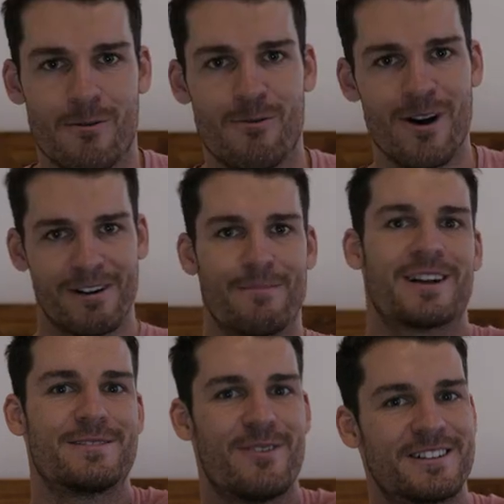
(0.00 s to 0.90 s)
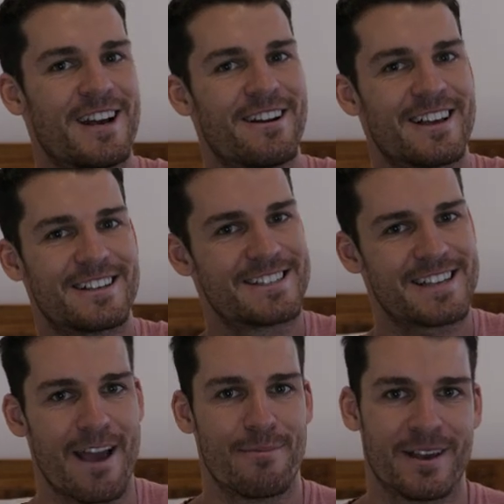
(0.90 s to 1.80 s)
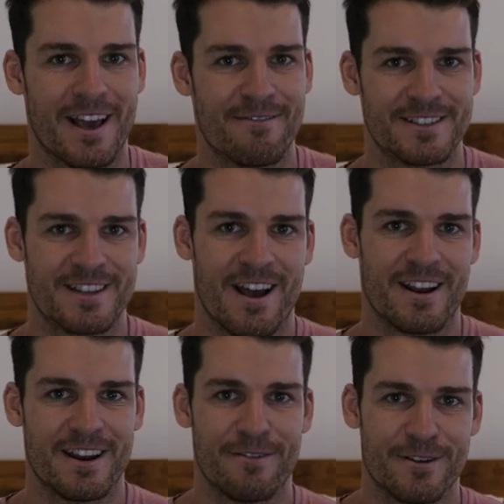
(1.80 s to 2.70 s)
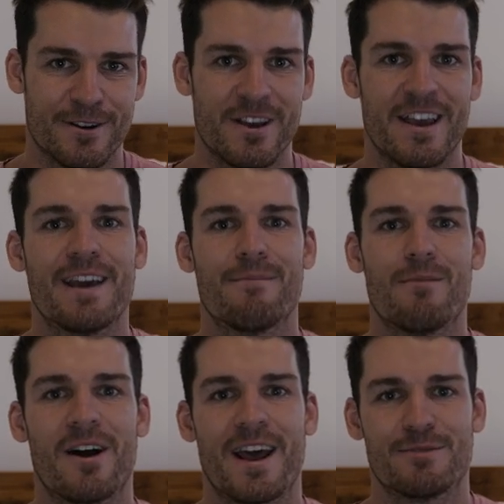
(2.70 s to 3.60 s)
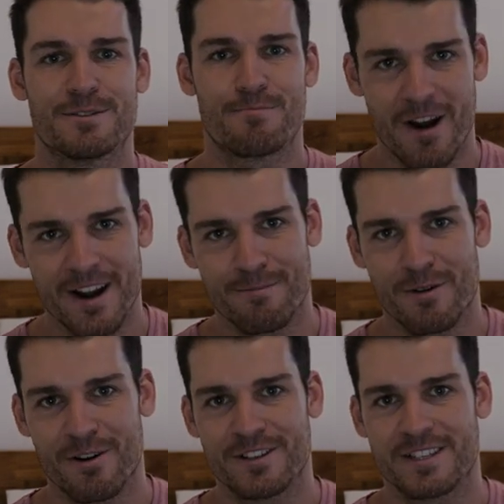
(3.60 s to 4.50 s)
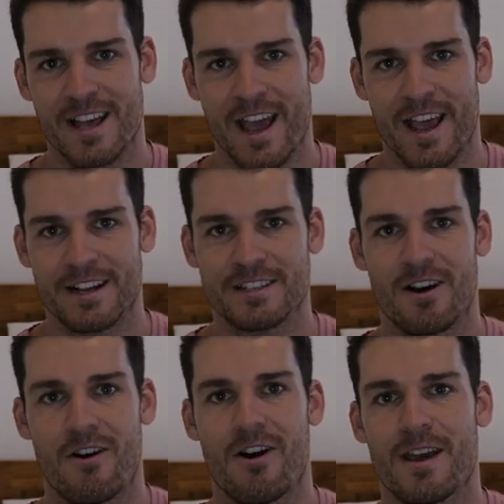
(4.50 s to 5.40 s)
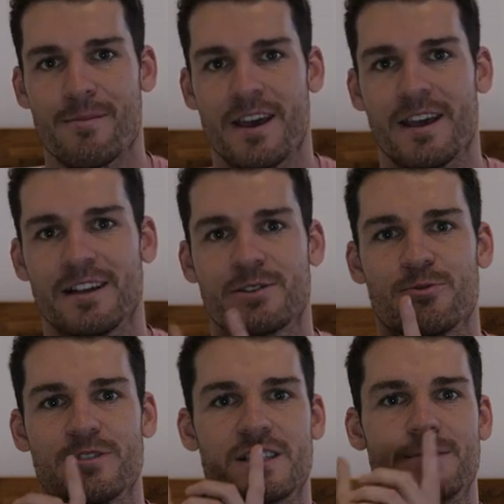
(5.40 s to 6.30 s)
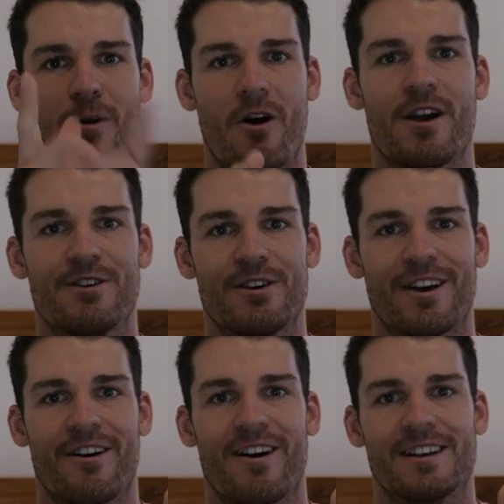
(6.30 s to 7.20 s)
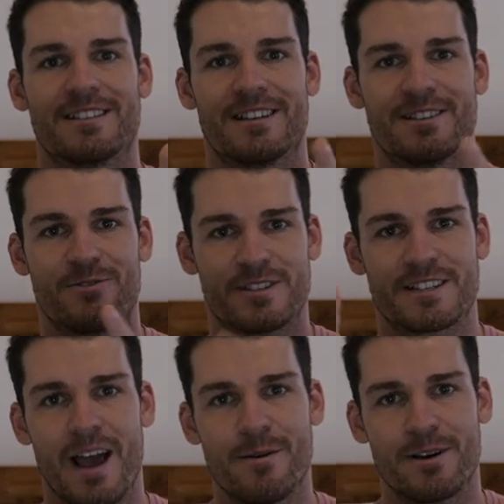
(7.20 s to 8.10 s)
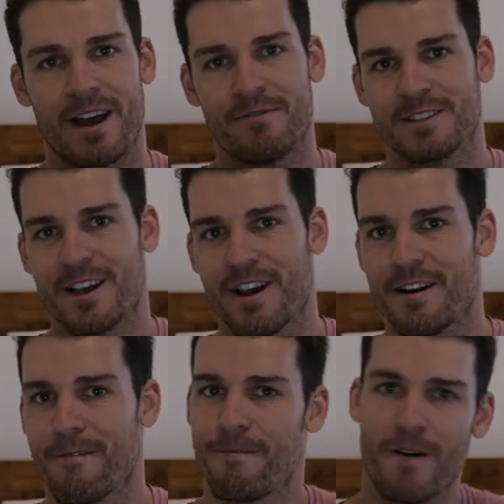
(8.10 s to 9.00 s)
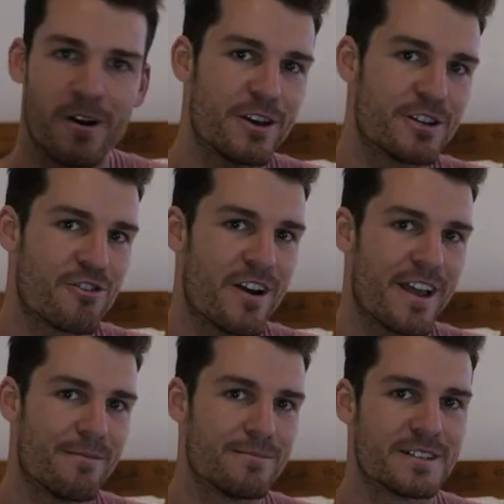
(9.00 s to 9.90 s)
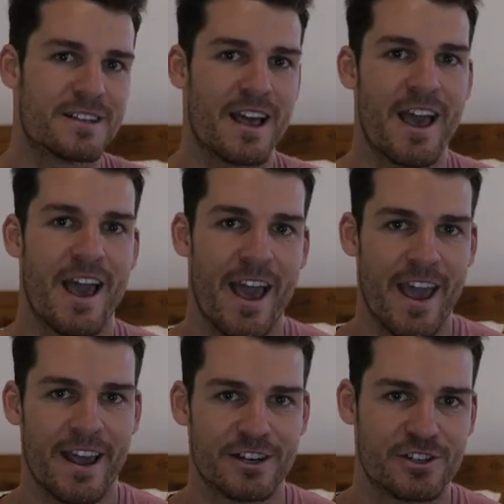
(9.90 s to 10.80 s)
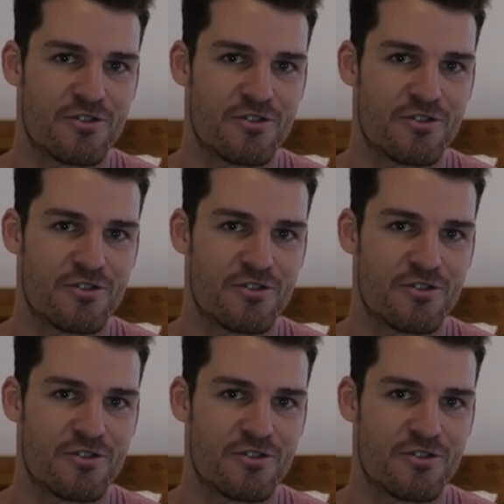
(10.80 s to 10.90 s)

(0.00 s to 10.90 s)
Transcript: Welcome back to my channel, Escaping Comfort Zone. If you're new here, my name is Brandon Bruce, and I am here to inspire you guys to escape your comfort zone, follow your dreams, and